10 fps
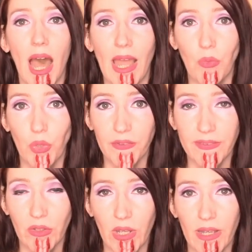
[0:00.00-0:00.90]
I will
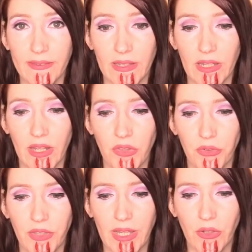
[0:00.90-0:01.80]
see you guys in another
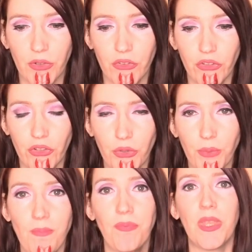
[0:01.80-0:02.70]
day or
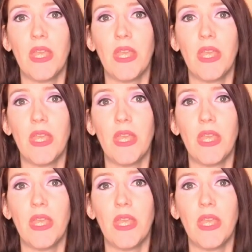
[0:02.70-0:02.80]
two.